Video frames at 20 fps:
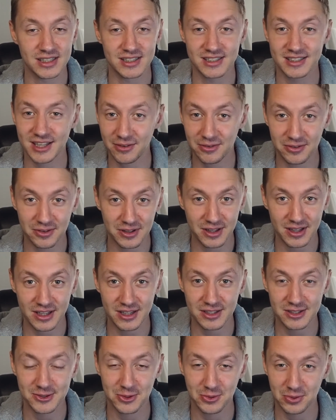It's definitely
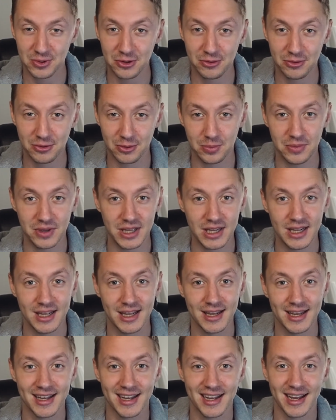surreal for me
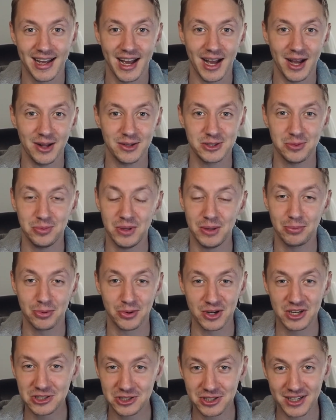uh, to be
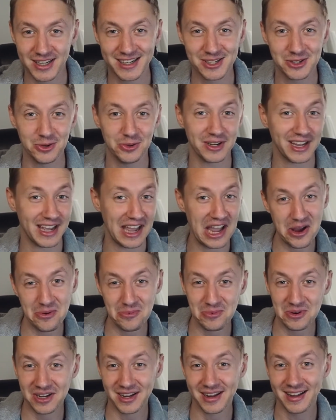preaching to a
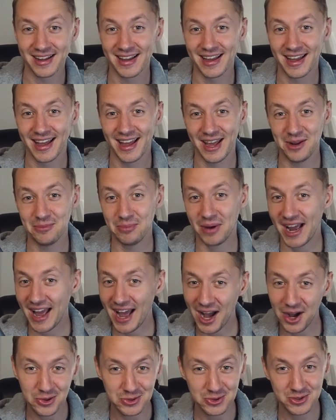camera in my
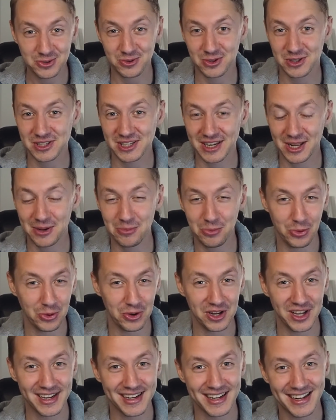house for Sunday
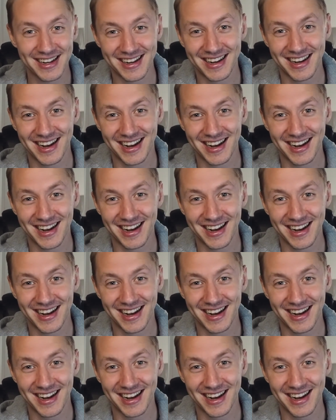morning.